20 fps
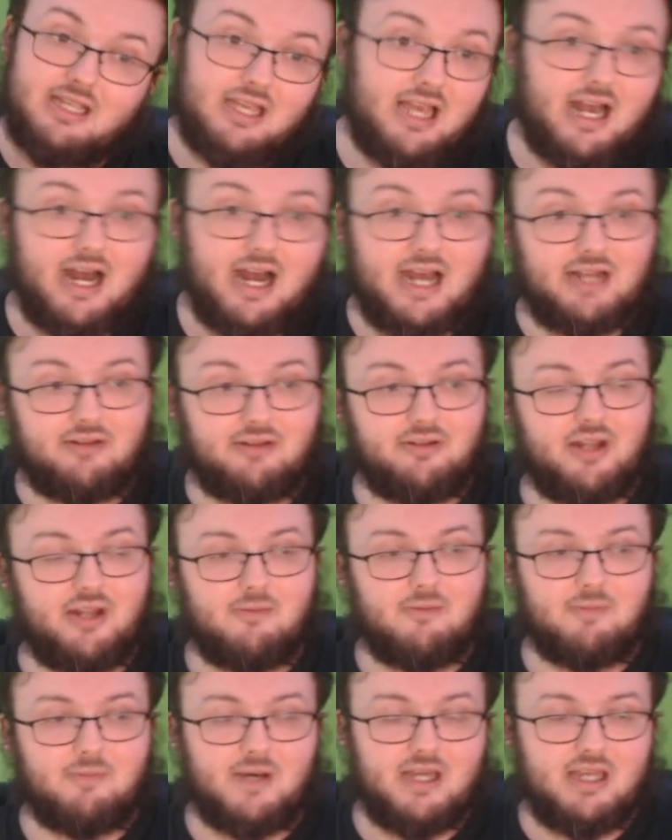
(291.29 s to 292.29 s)
don't
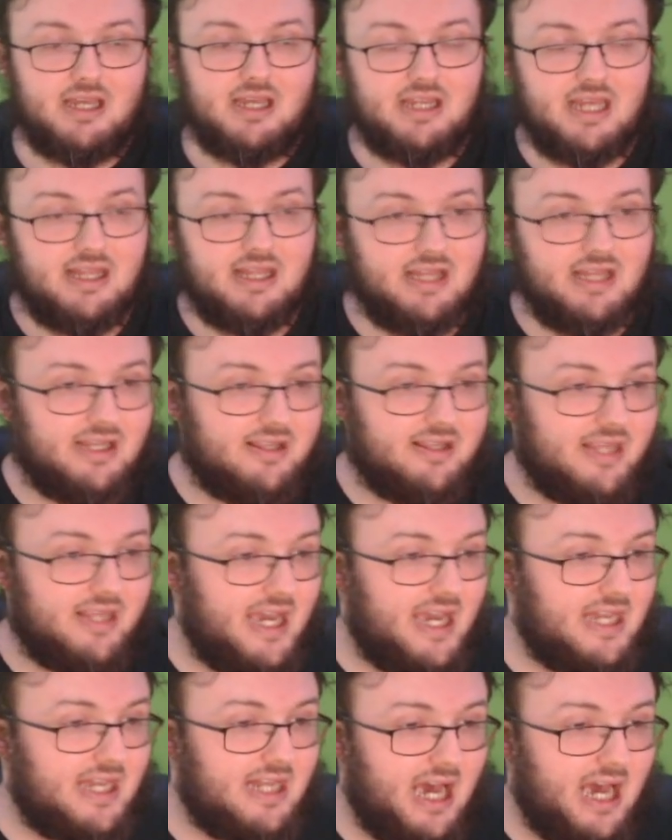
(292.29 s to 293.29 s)
know. But again, like I
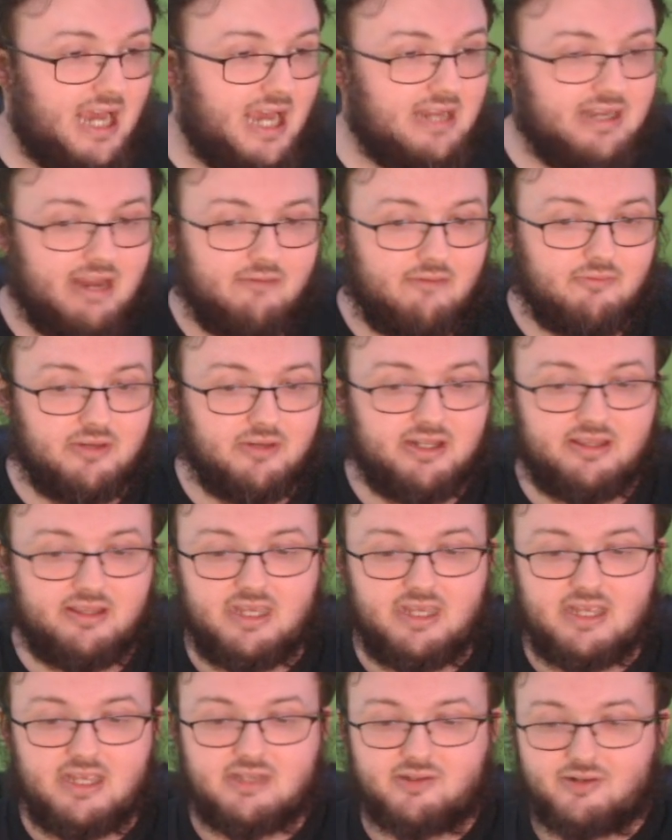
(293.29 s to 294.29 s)
said, I never want to
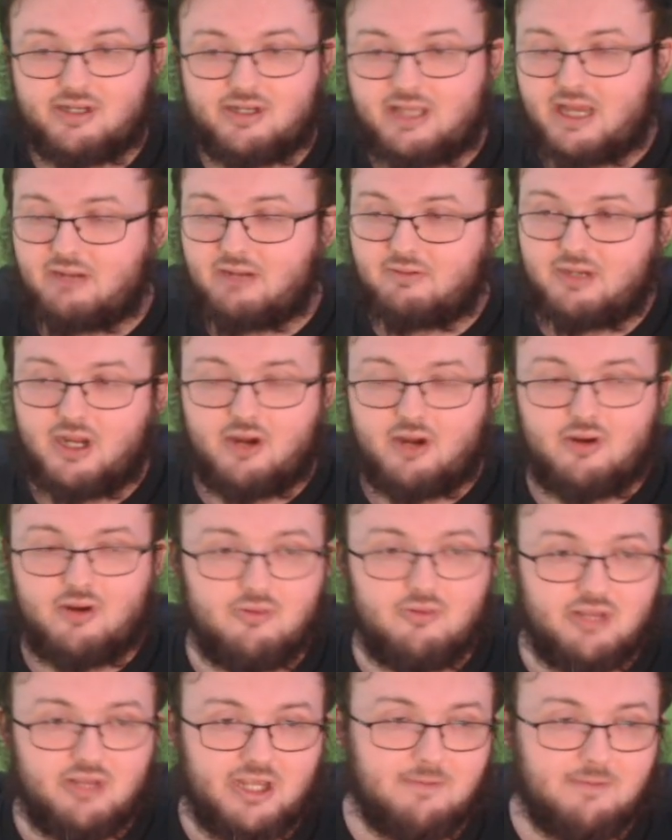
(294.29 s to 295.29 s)
see injuries. I don't care
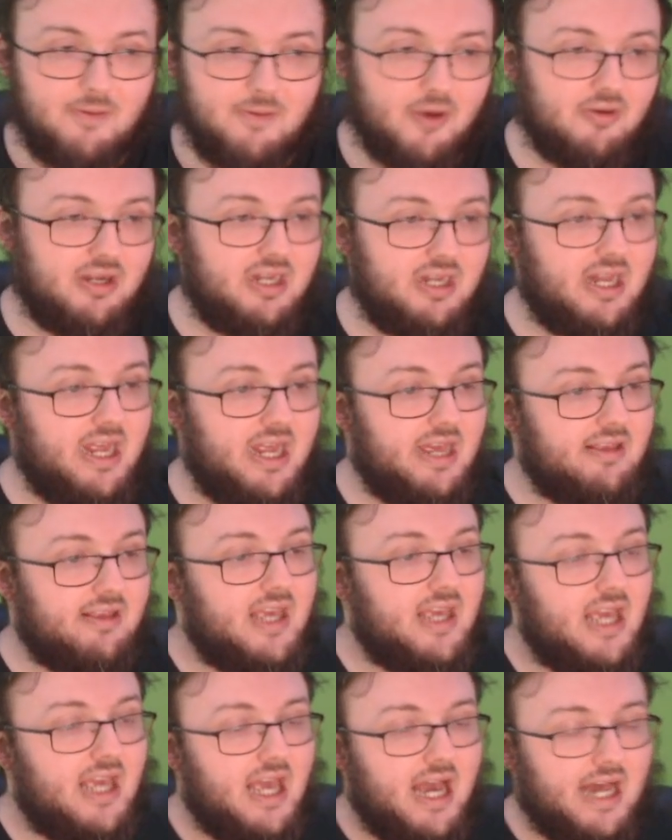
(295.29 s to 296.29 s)
who the opponent is.
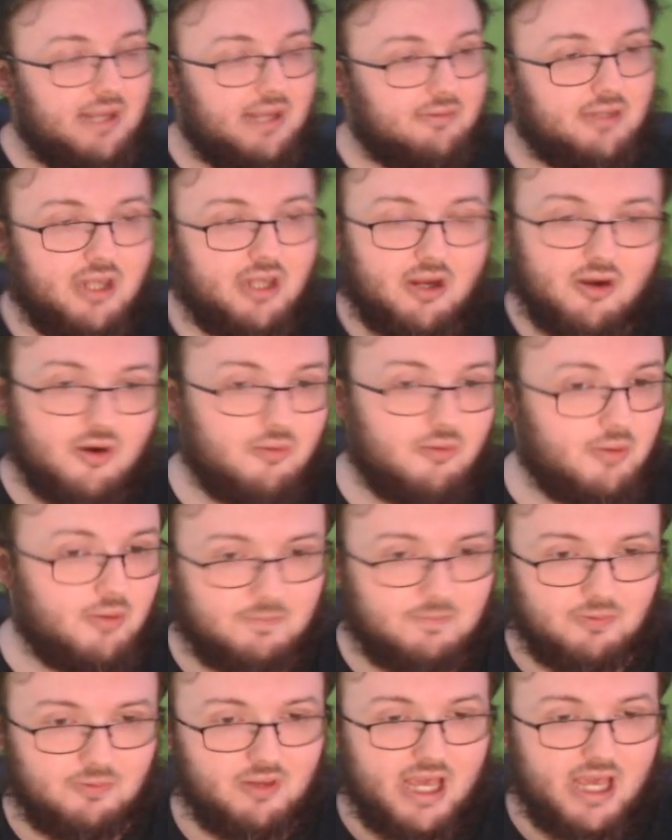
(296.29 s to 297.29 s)
I don't care who we're
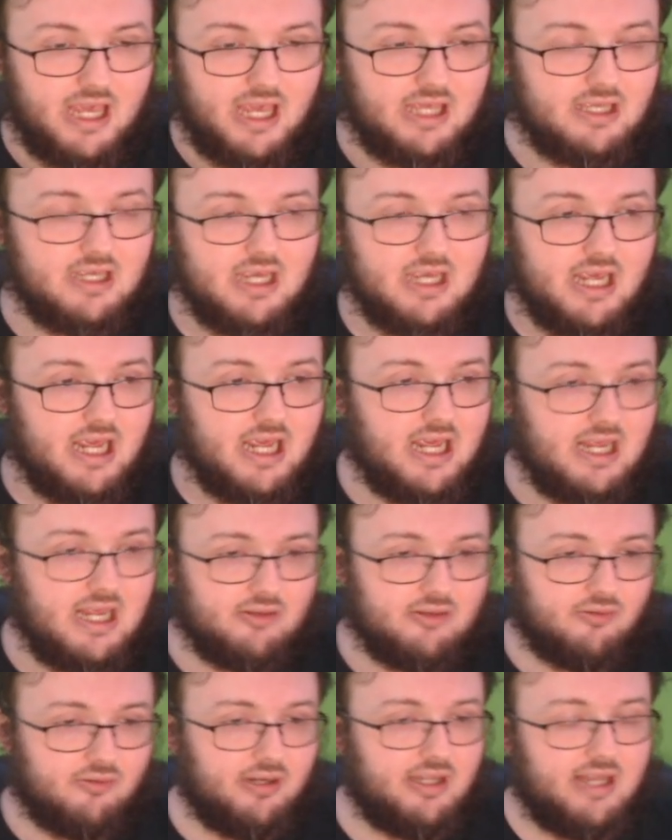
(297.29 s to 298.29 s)
playing.
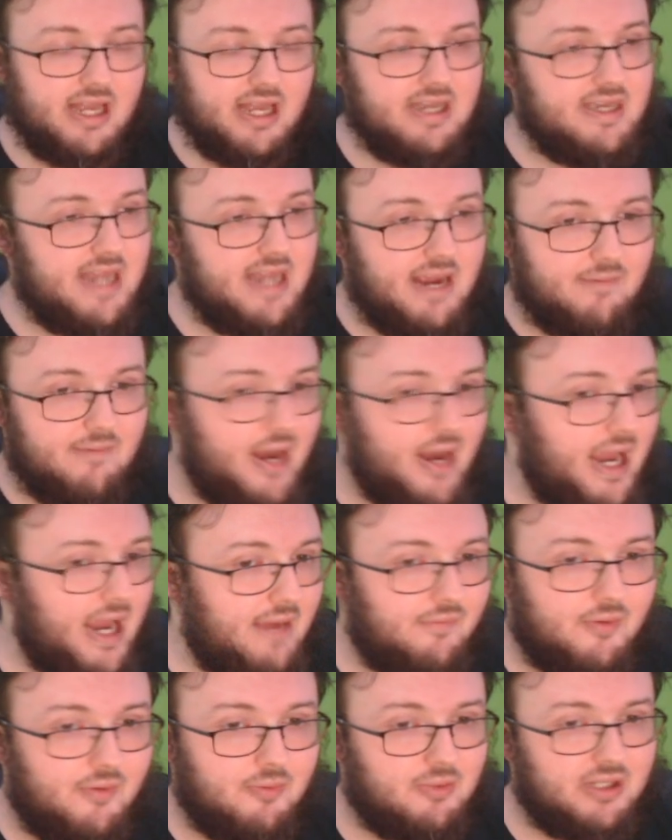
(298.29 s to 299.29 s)
injuries I never,
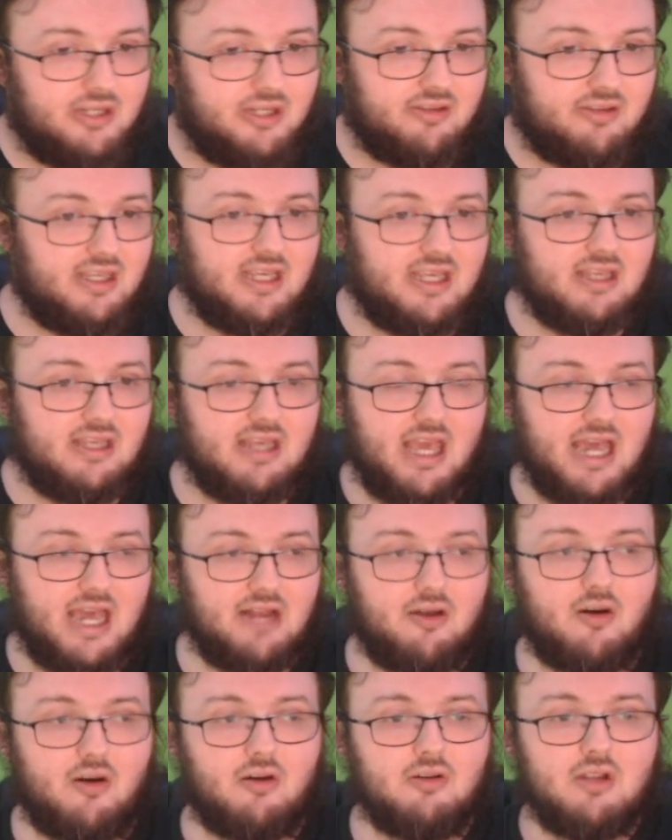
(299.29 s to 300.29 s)
ever want to see at
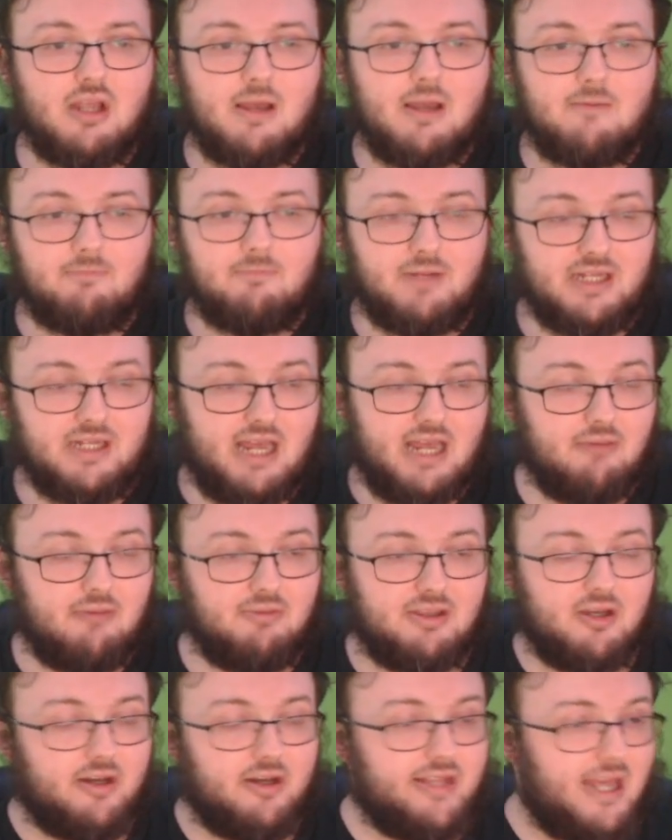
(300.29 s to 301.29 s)
all. But again,
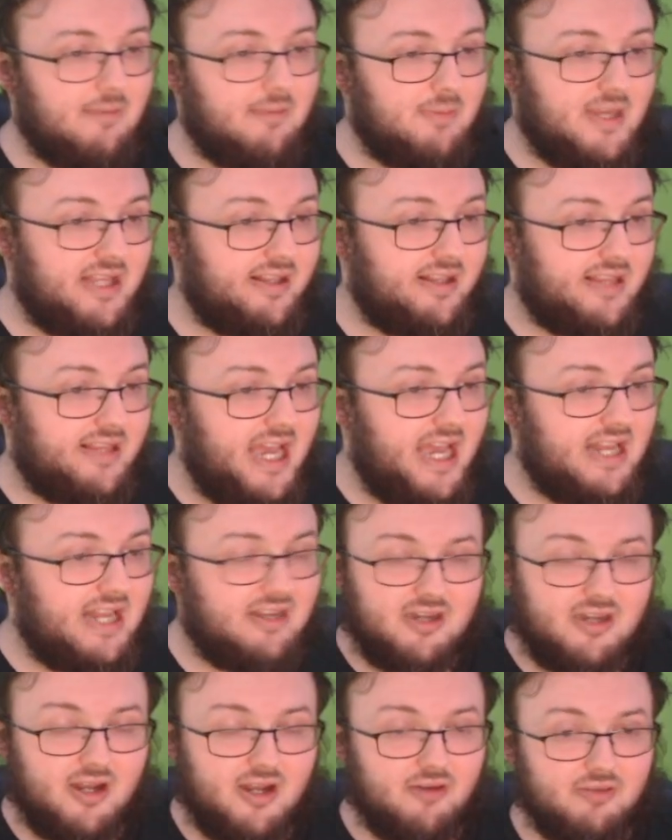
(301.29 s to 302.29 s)
with all that being said,
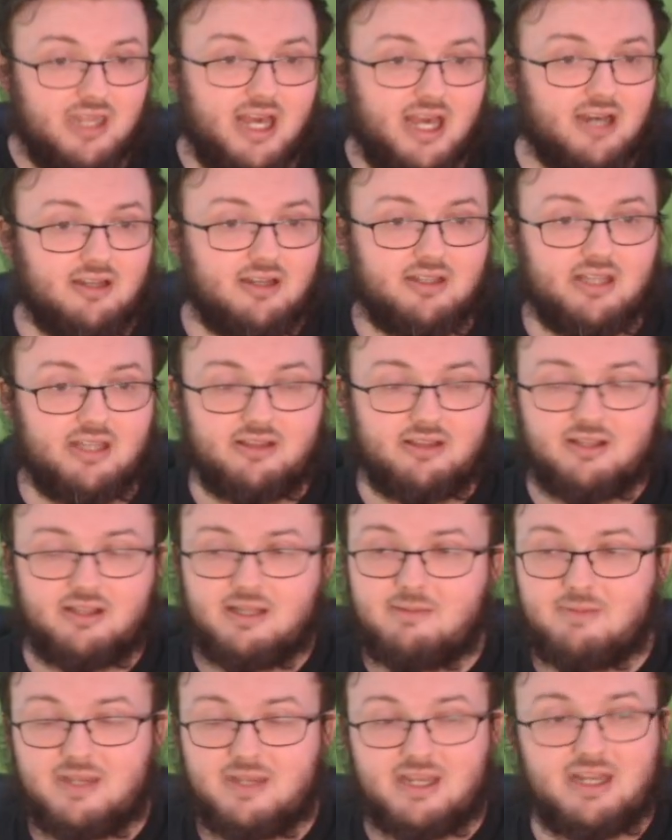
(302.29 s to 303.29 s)
you know, yeah, it's going
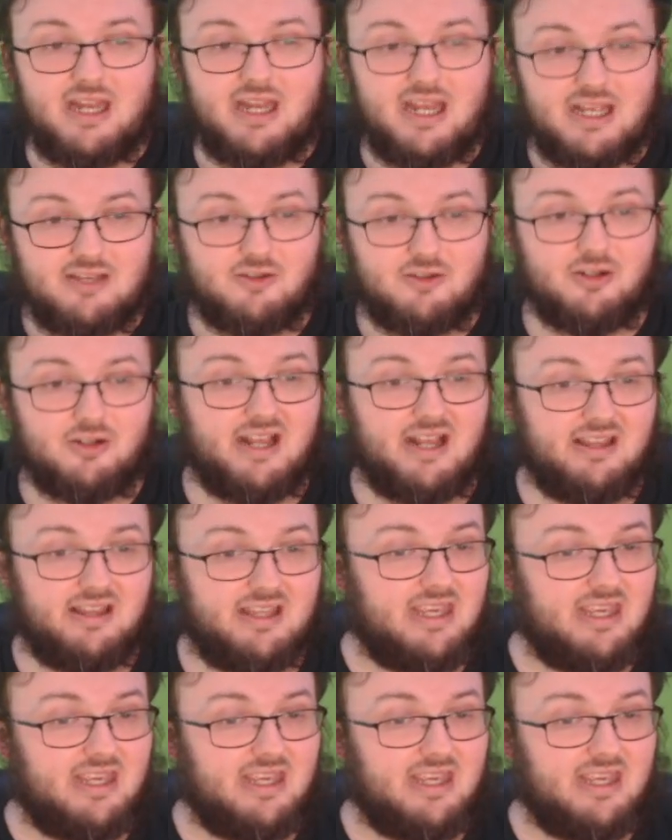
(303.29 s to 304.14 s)
to be an interesting